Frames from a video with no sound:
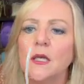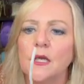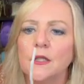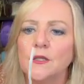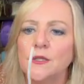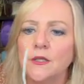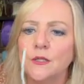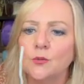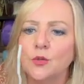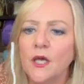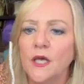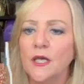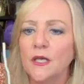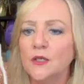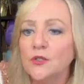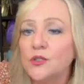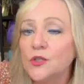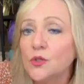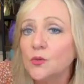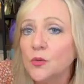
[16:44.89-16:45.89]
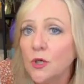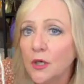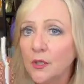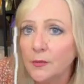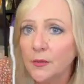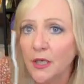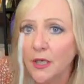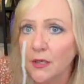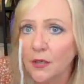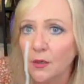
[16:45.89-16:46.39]
And then as you
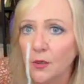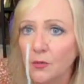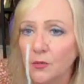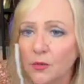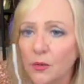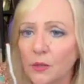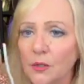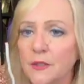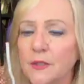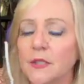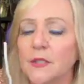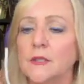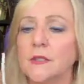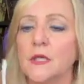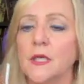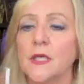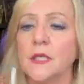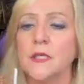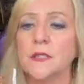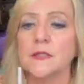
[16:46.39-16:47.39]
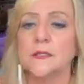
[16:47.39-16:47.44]
come out on the leg